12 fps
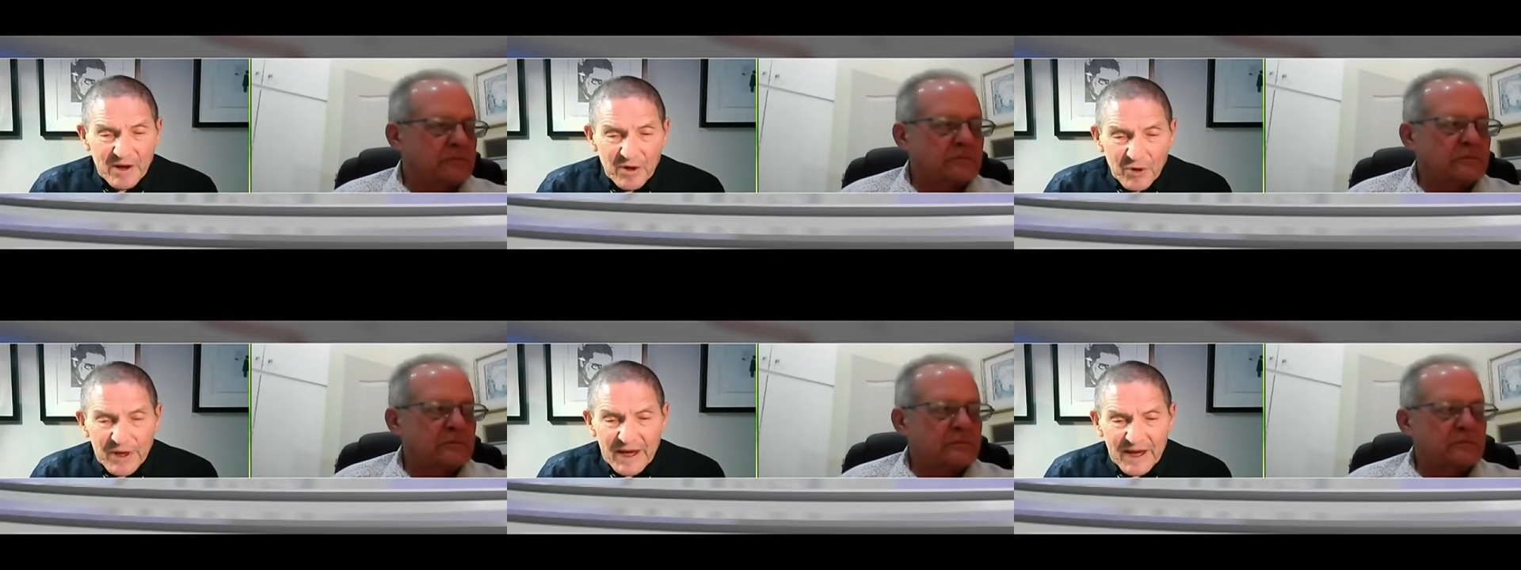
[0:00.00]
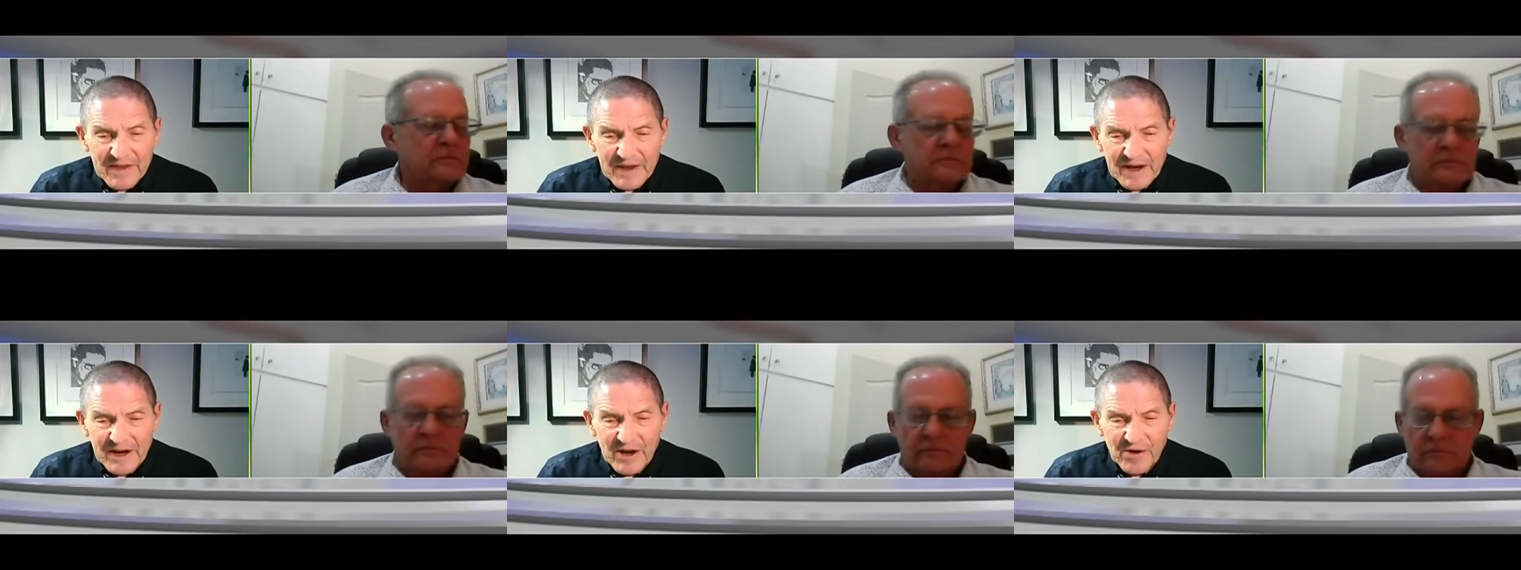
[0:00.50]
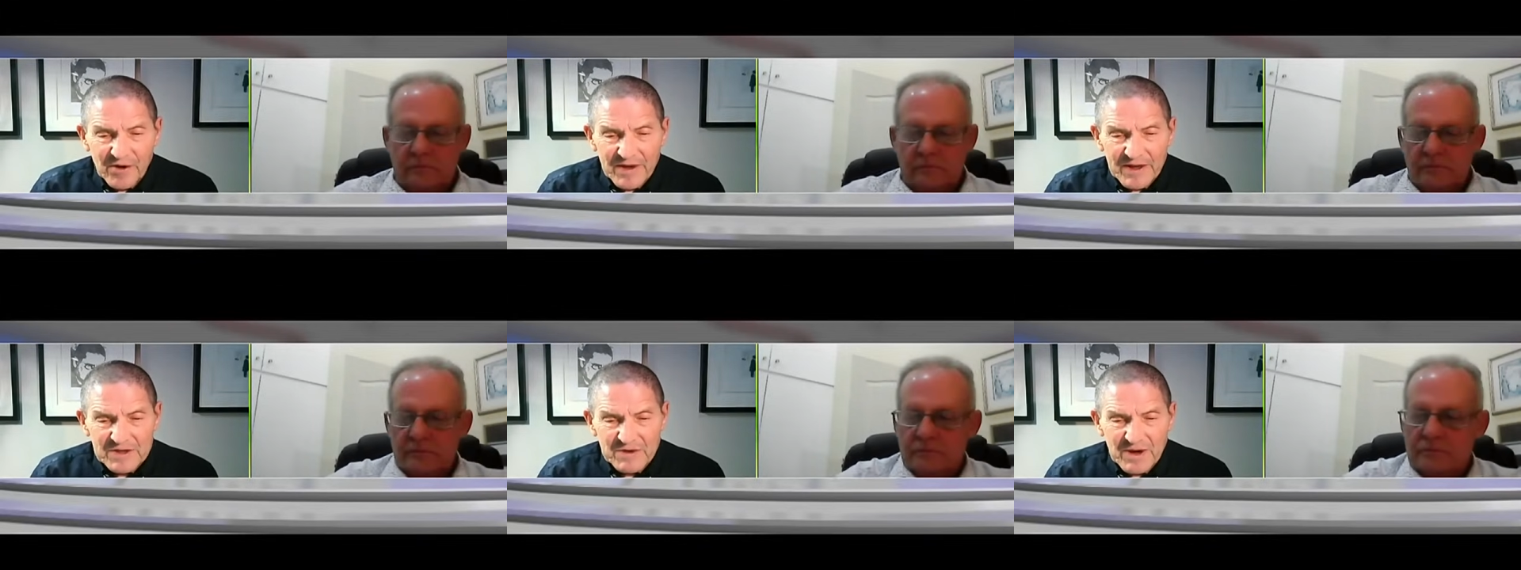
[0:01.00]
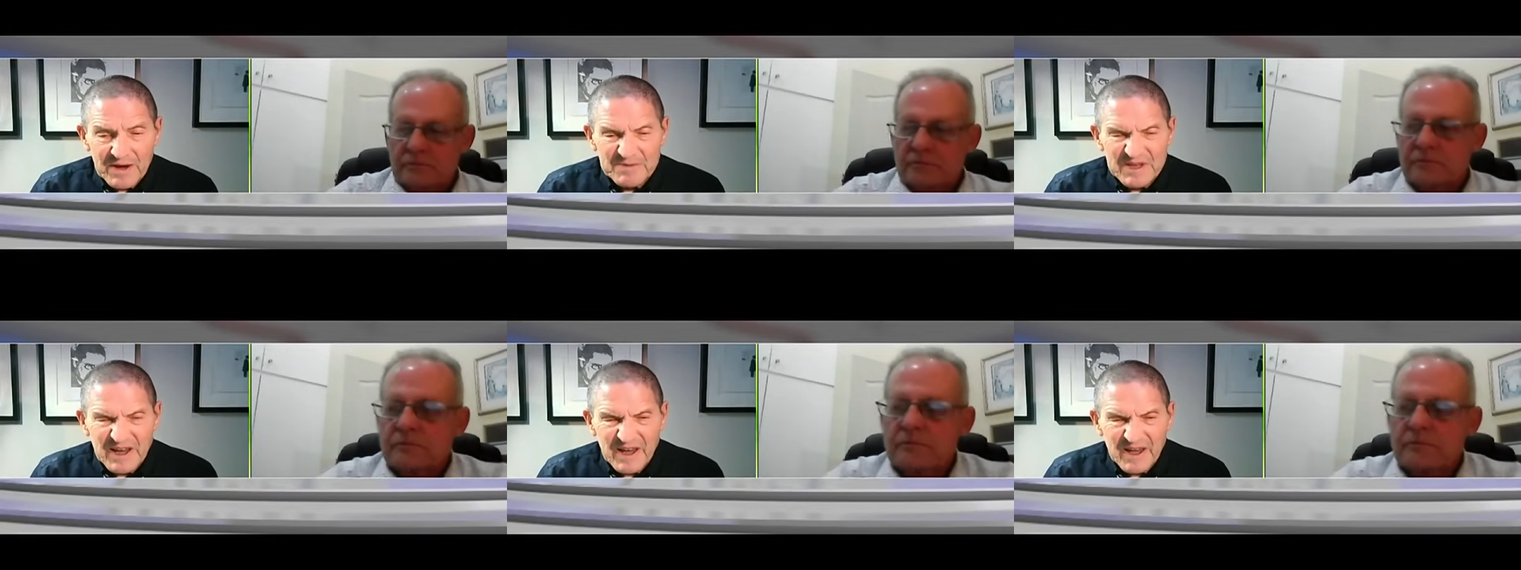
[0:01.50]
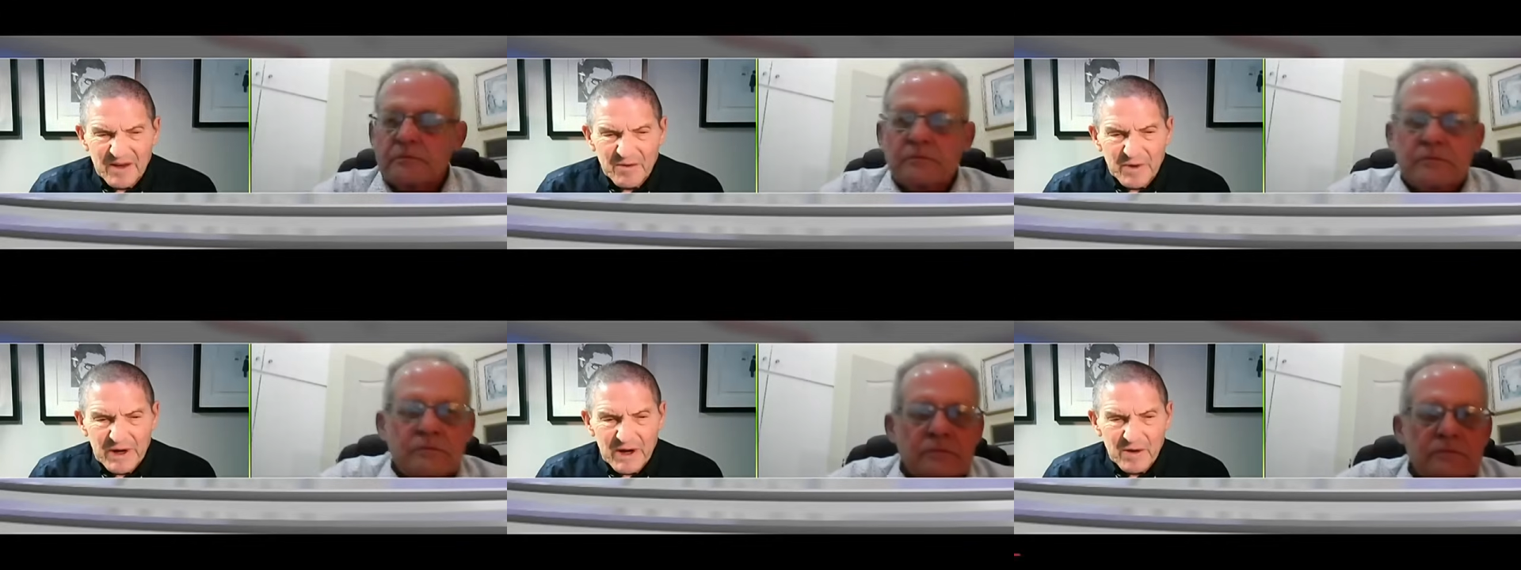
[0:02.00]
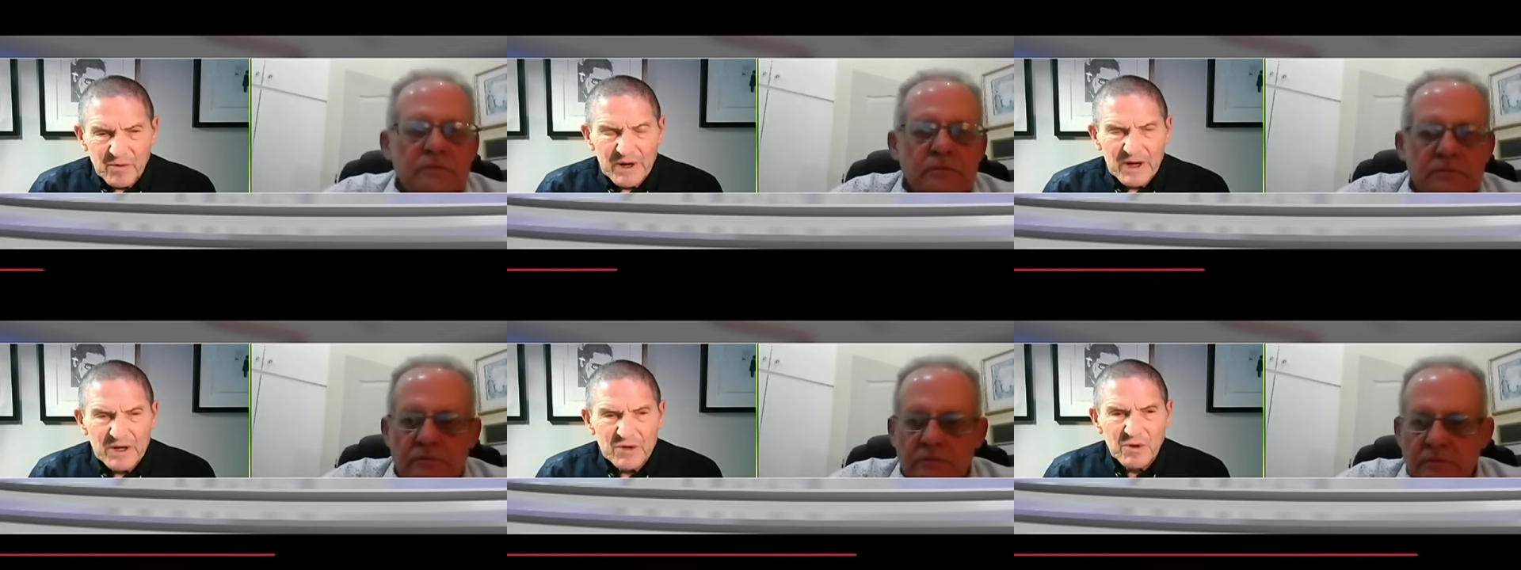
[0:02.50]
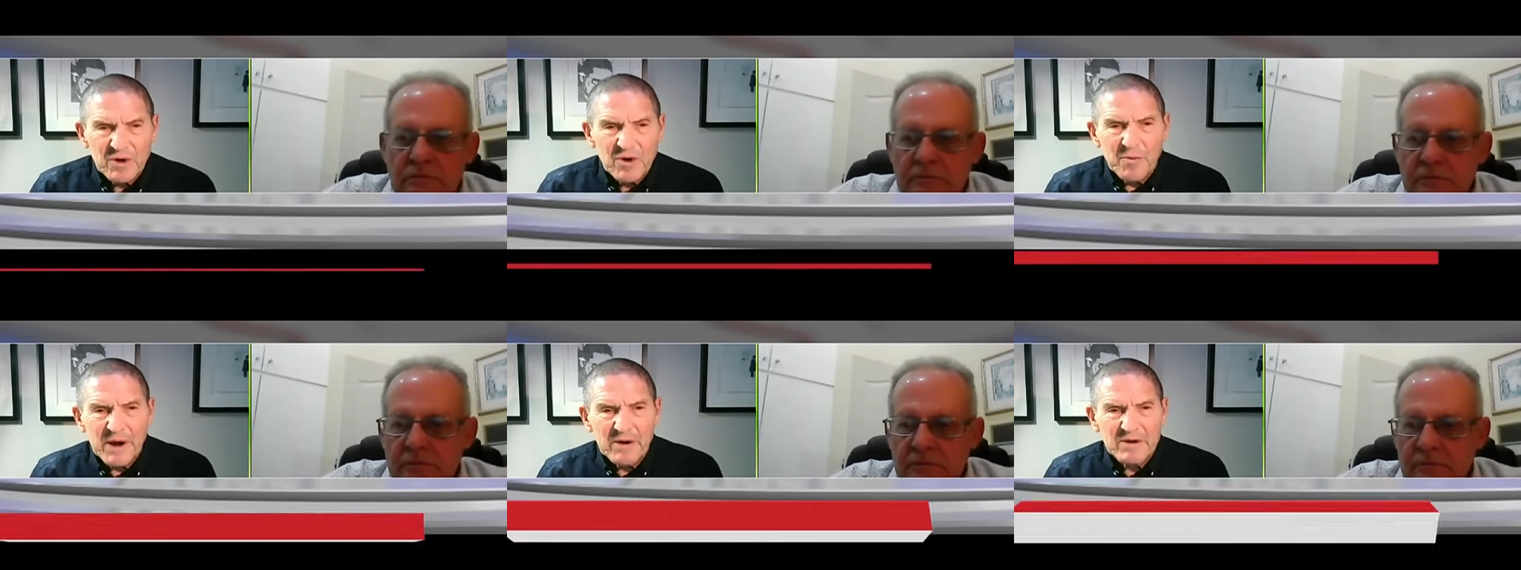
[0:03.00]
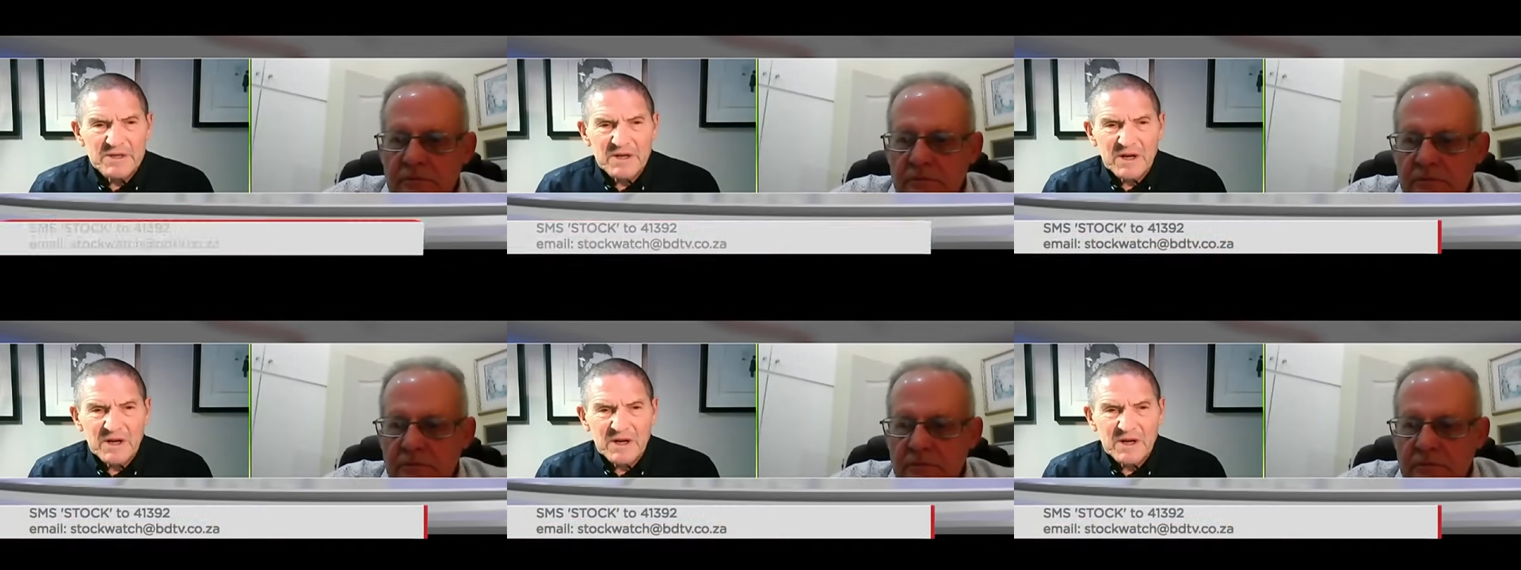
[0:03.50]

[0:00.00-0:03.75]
Speaker 1: looking at that area, that's why I'm saying when I when I do a comparison,